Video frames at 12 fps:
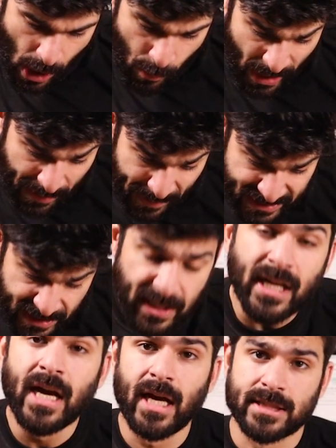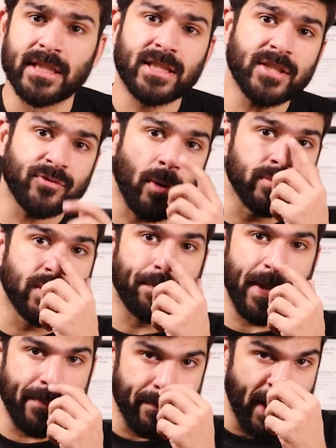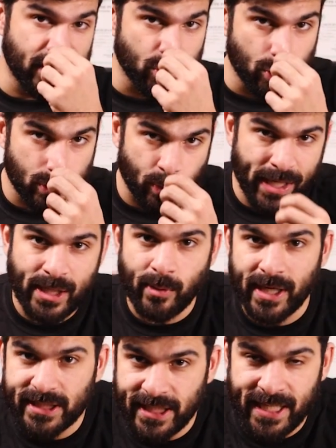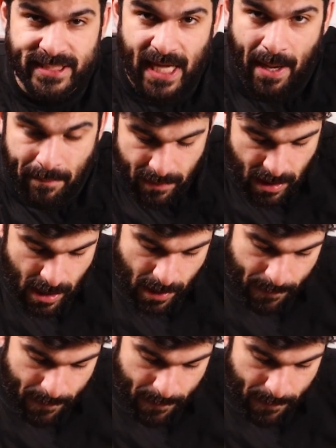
A very basic. This is from the May-June 2023 exam,